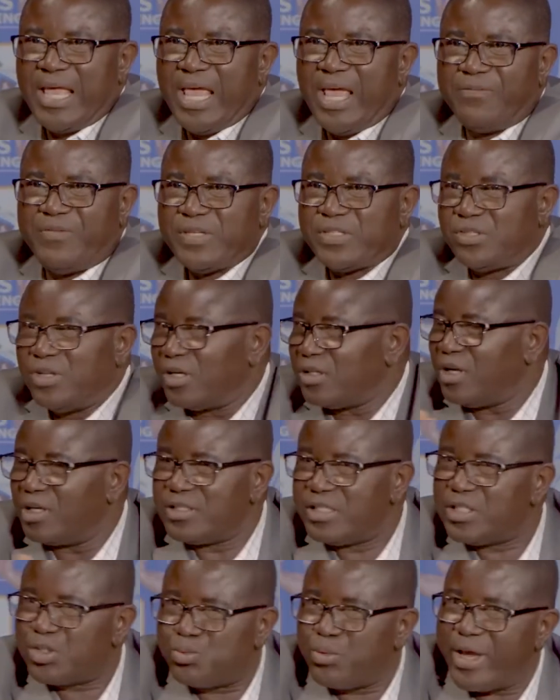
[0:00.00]
If it's not
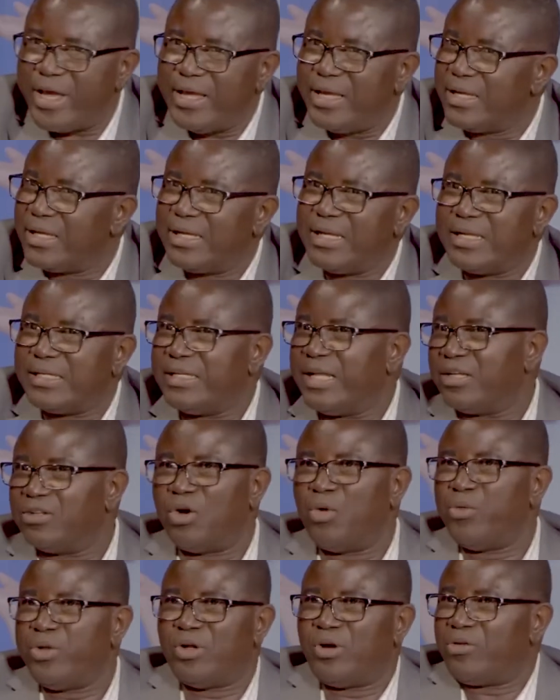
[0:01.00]
done this way, then
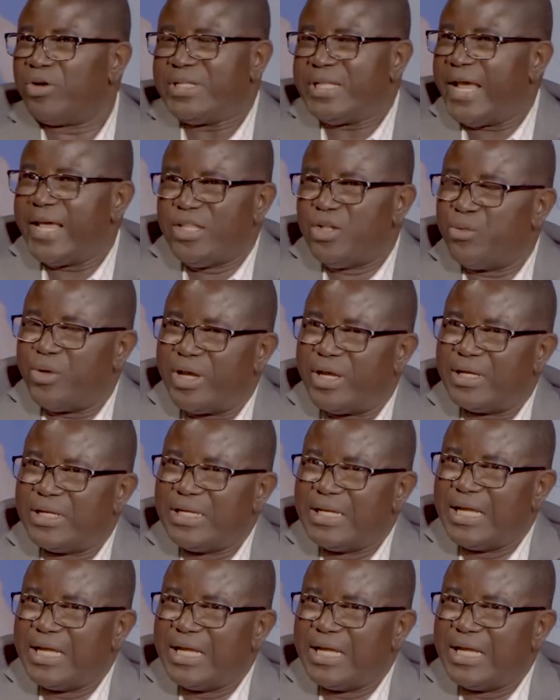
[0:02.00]
no, we're not going anywhere.